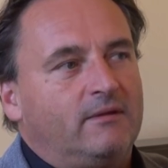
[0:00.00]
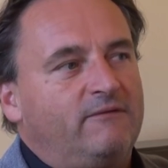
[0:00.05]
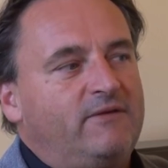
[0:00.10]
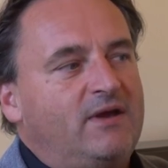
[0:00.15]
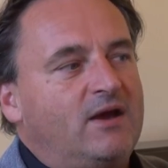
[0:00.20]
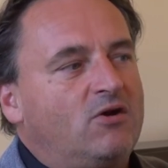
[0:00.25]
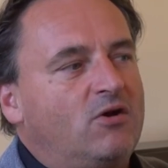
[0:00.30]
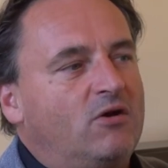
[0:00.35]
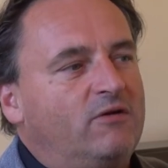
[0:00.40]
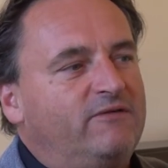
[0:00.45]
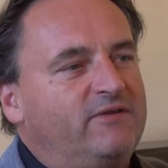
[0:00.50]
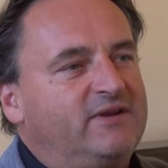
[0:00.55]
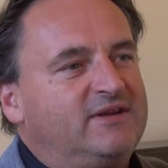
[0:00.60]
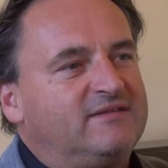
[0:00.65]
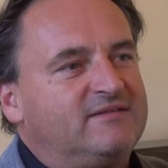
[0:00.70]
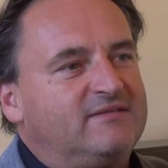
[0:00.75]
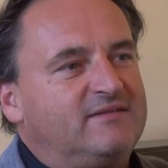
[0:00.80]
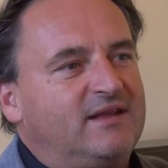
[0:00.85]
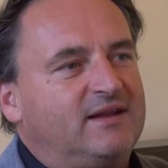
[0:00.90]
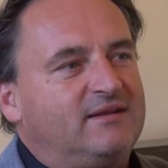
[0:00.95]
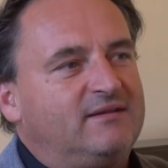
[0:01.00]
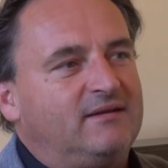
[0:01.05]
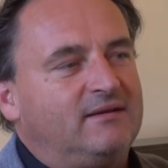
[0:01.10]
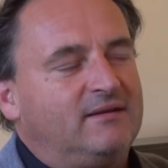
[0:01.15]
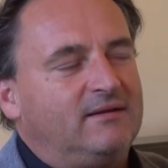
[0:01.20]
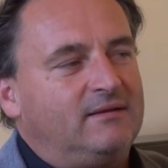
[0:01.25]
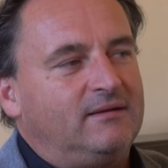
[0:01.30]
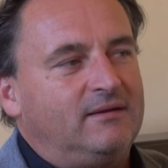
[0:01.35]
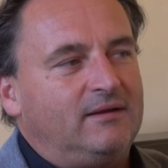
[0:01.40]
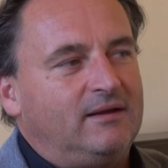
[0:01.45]
We are convinced that
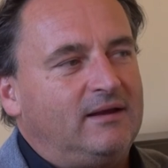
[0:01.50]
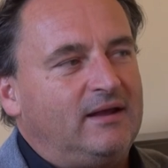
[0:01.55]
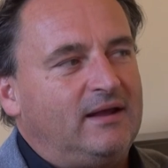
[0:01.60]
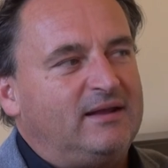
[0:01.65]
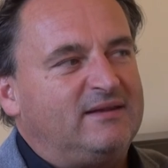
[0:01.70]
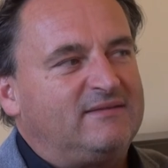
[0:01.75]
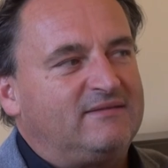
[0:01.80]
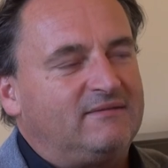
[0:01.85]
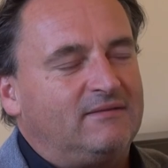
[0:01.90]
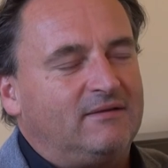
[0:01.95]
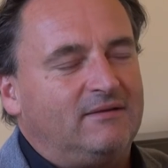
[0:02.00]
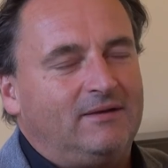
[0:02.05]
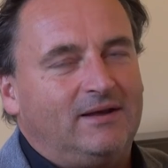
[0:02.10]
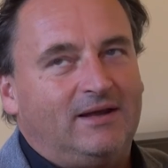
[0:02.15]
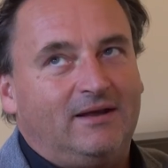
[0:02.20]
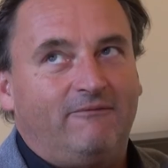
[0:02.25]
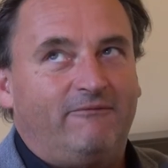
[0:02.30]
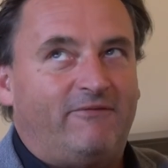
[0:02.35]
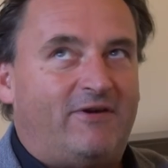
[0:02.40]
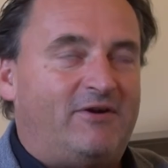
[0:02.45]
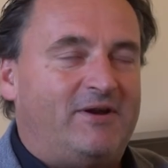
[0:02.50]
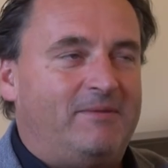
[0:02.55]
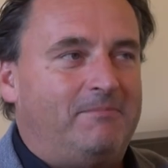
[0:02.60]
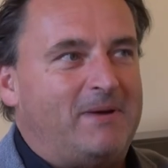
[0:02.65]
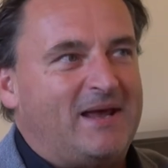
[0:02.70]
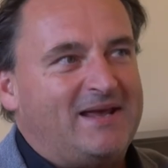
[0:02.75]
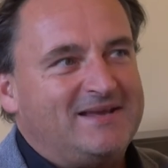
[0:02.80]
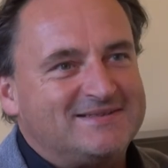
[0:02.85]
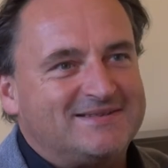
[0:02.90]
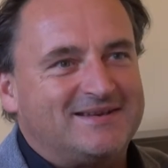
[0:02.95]
it's very
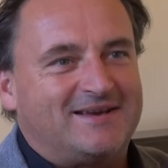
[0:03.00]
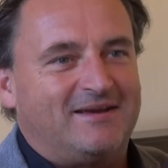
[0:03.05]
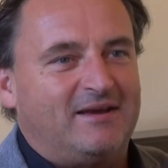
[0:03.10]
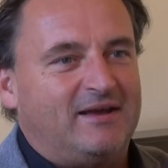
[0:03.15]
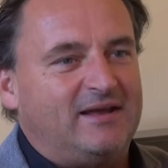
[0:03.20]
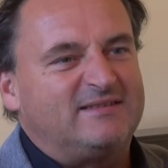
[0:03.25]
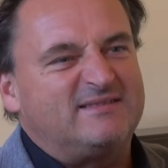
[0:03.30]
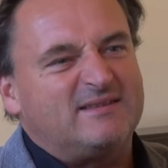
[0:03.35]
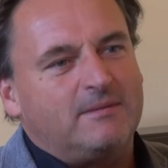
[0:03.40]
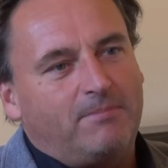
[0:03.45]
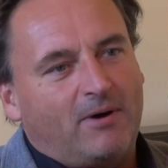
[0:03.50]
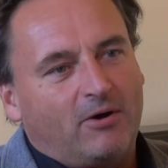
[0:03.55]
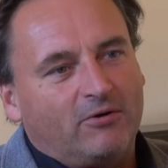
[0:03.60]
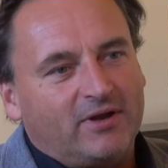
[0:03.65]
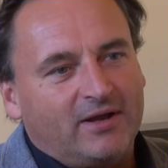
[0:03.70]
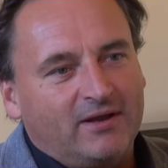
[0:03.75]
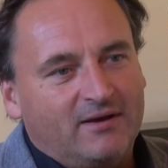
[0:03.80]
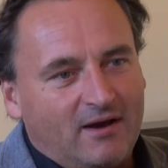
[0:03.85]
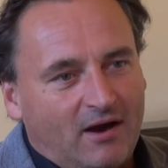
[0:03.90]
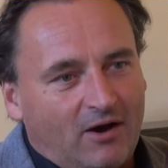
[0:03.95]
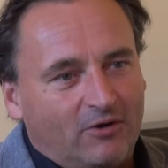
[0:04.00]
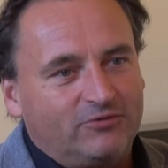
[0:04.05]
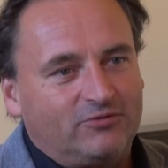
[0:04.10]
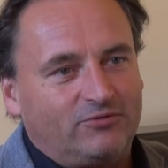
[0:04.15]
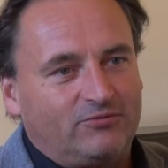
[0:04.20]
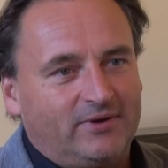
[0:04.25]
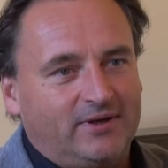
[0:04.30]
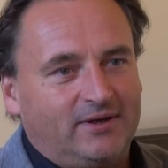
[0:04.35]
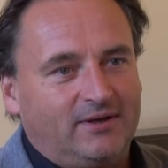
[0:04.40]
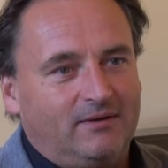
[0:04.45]
basic. It's about
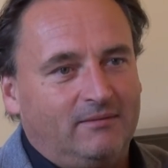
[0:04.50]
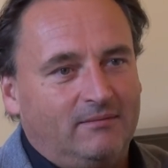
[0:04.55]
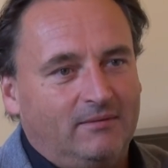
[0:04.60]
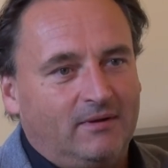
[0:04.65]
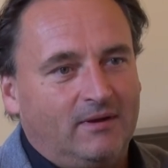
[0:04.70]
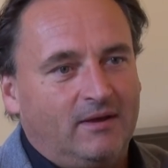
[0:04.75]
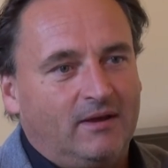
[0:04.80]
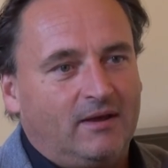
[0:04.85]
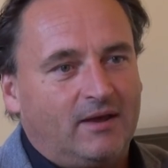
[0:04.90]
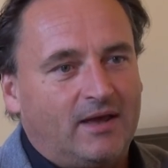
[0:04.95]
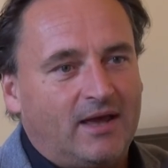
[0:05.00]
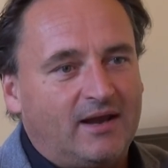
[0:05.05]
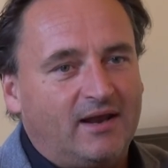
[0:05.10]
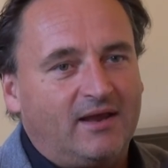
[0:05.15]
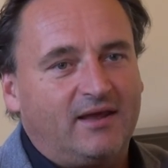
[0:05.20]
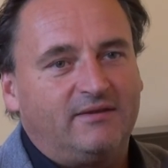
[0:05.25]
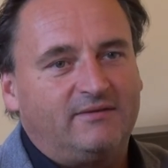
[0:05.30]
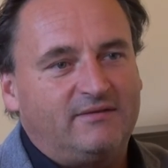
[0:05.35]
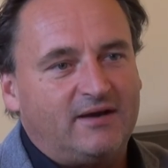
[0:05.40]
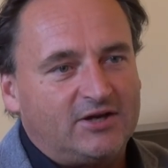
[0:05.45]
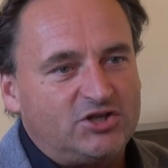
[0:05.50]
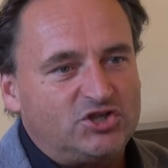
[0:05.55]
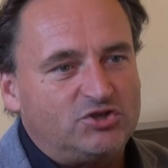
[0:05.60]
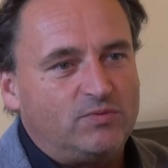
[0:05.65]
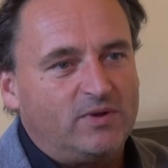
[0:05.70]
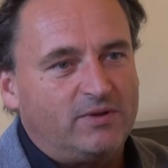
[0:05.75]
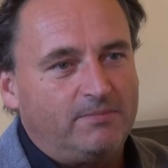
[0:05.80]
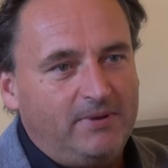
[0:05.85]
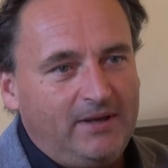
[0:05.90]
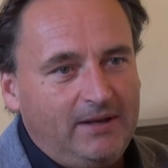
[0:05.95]
encountering, getting in touch
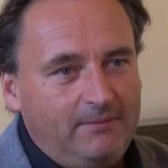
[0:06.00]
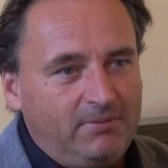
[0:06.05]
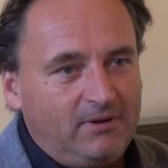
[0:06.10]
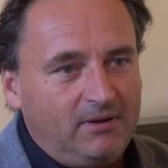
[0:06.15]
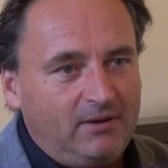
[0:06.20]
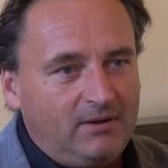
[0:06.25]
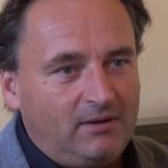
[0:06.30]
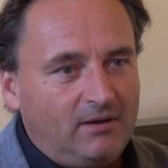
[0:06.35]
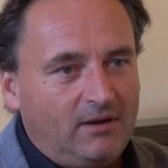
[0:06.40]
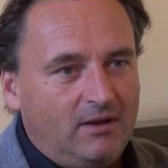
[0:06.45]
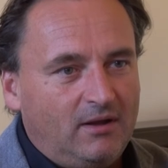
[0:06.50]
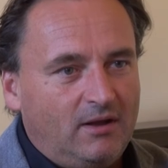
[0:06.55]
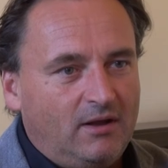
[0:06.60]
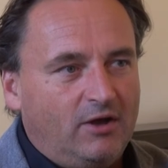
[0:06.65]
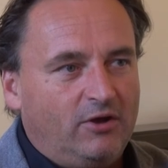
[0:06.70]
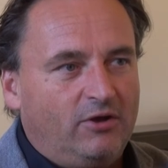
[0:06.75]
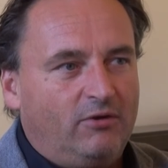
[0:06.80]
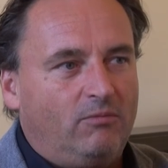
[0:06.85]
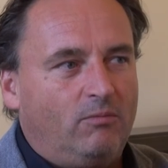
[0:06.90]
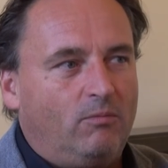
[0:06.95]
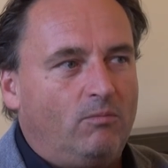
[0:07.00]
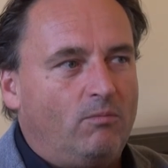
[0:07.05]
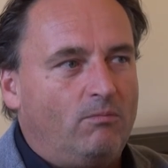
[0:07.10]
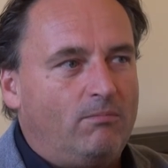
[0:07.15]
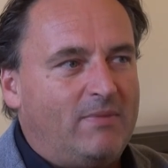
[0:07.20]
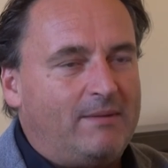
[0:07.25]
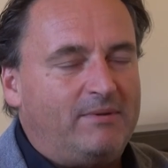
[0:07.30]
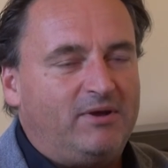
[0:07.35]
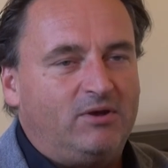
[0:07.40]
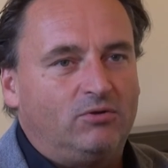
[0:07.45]
with people
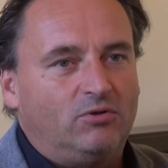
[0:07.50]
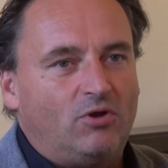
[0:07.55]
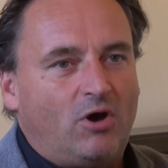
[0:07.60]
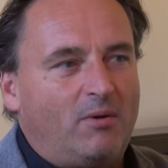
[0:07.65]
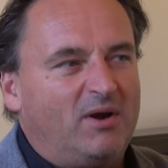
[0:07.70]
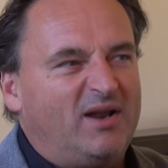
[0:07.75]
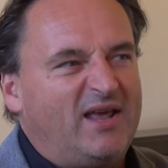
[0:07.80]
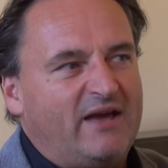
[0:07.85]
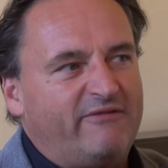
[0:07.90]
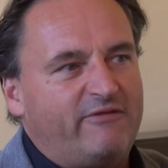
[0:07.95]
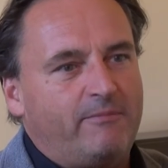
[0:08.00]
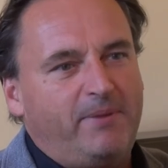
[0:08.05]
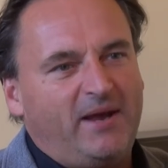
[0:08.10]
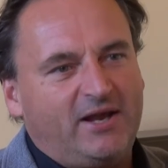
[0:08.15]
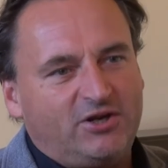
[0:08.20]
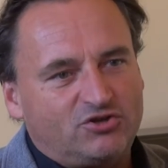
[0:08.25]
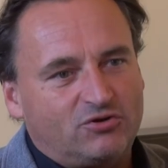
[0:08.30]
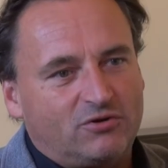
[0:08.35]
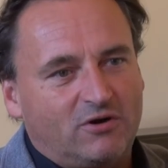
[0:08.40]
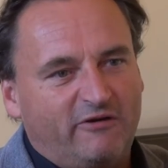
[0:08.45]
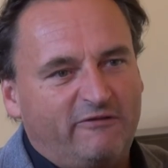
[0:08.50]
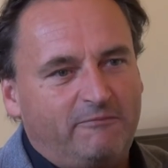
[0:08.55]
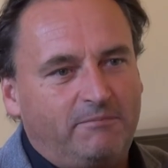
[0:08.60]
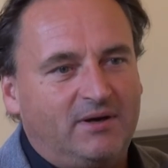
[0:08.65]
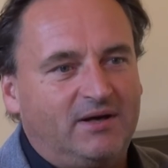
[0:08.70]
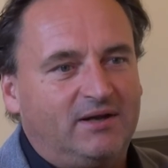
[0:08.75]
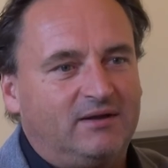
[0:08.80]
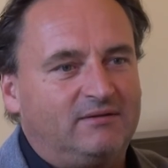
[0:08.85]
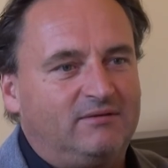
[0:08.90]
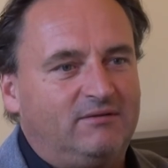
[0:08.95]
maybe you normally have a picture of,
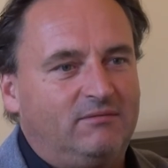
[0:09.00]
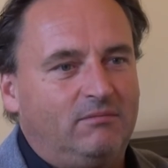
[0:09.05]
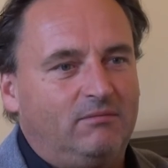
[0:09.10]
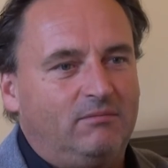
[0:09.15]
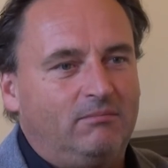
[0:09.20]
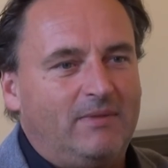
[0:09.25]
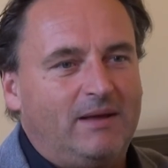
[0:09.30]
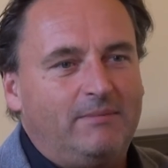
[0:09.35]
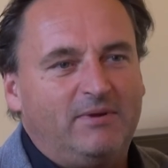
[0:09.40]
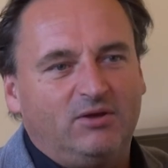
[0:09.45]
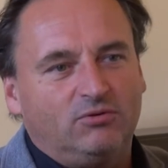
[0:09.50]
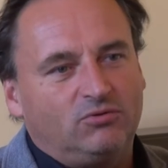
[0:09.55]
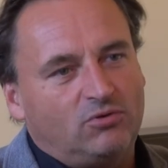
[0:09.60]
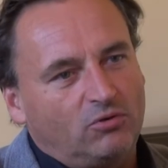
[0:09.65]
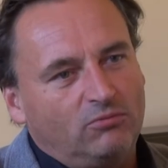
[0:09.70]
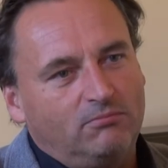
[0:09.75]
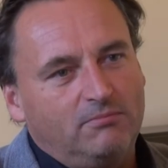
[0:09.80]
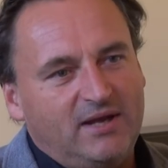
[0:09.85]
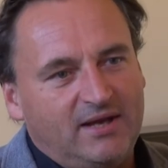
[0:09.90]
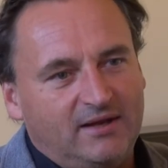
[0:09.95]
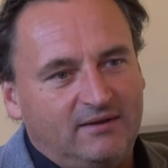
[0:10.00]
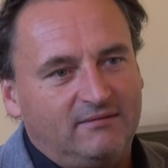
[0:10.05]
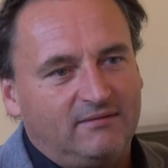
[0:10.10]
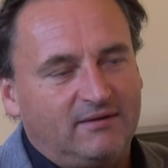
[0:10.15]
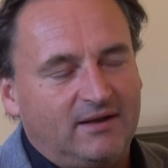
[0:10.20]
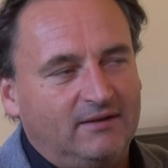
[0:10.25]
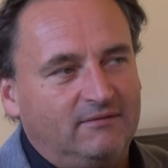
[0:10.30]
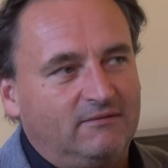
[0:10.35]
but maybe you don't meet.